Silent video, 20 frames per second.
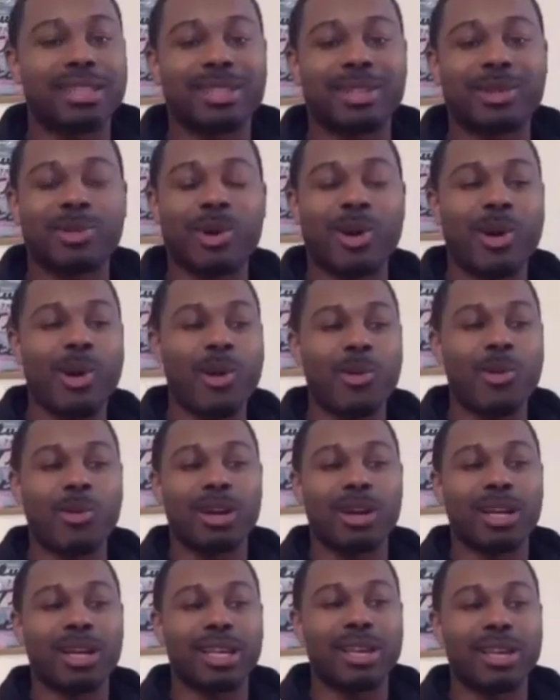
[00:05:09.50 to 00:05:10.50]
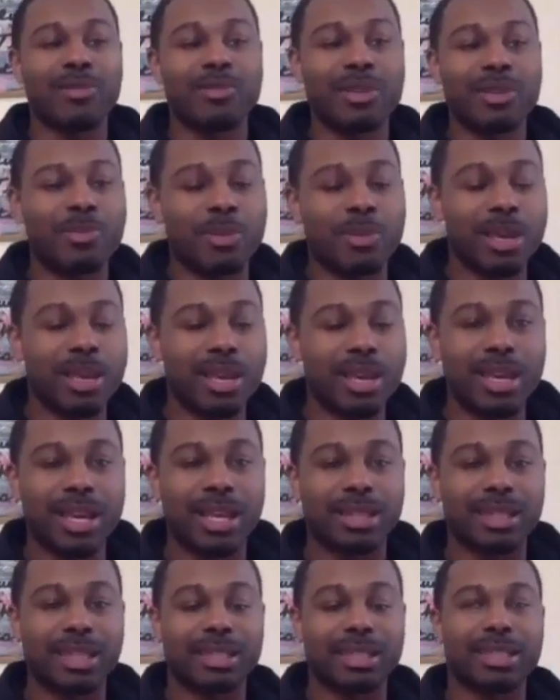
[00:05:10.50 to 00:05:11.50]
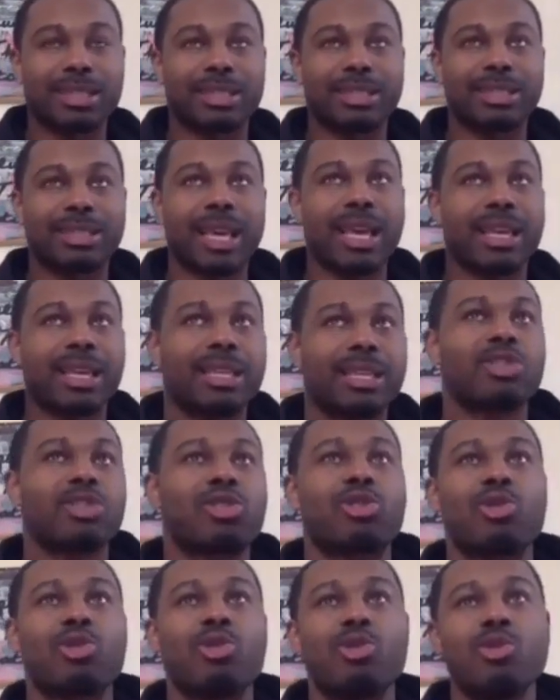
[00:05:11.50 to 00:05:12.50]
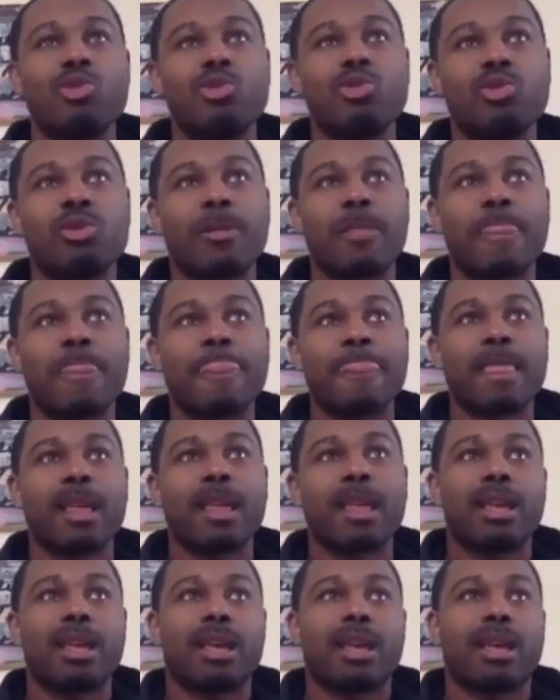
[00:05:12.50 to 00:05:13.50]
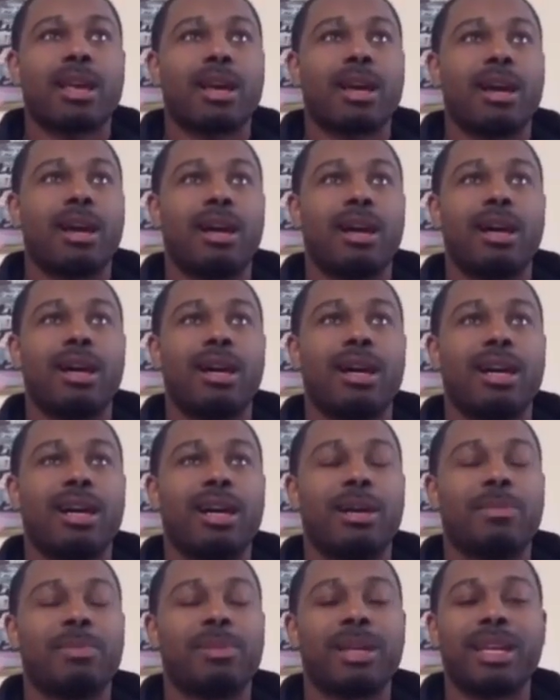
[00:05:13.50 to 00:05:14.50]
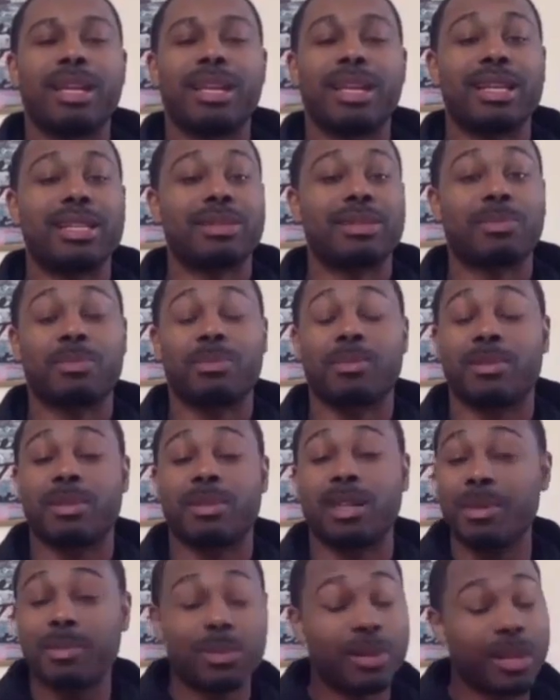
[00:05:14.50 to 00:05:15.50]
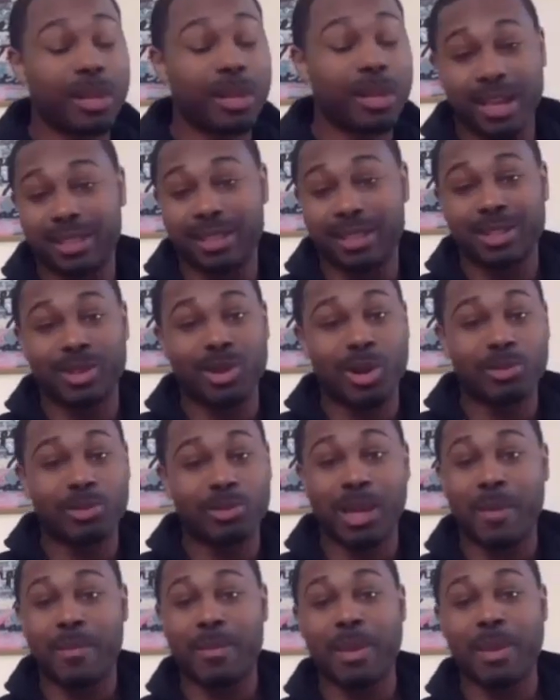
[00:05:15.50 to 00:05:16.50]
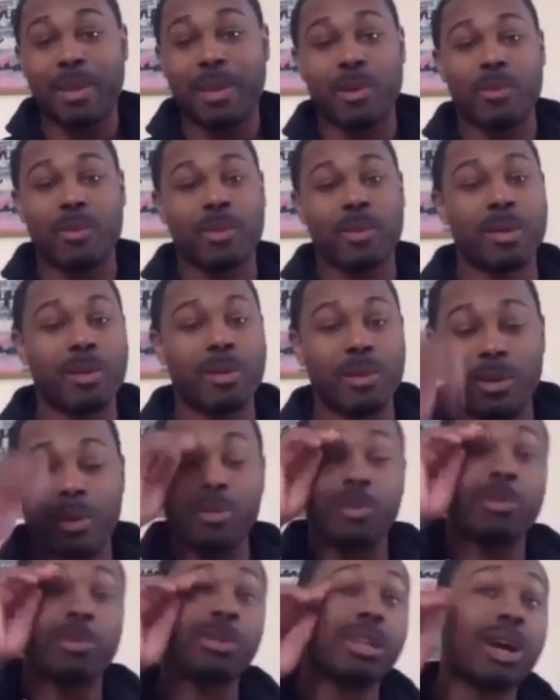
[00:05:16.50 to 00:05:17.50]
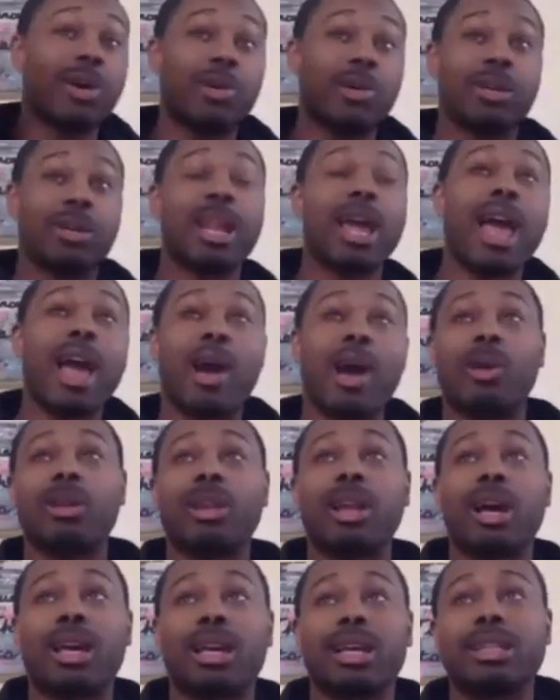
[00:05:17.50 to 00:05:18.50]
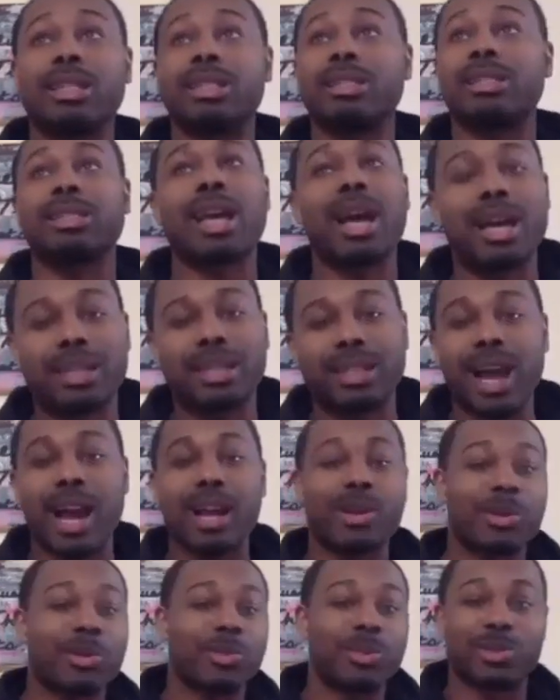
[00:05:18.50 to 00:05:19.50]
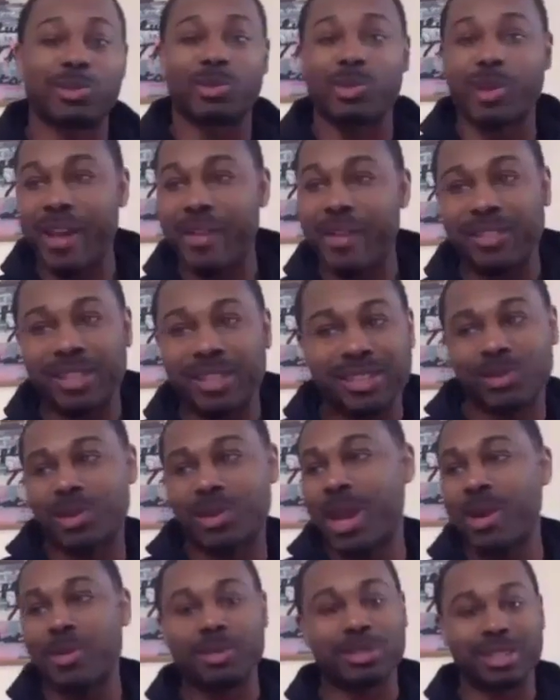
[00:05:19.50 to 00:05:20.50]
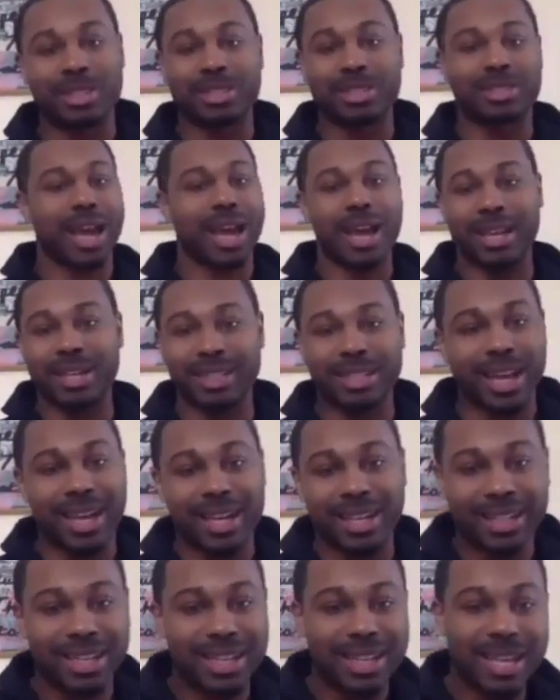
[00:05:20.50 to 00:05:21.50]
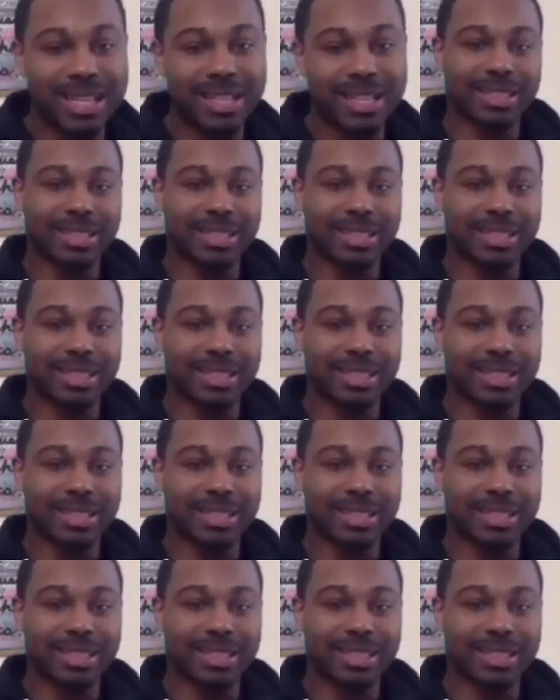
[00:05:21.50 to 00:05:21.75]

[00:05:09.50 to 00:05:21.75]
in a row. Won MVP, wow. second two, um, playing against good players. You know what I'm saying? People, yeah. people, people would know now. Like, and then Sean Dockery was refing, so that was exciting. Like to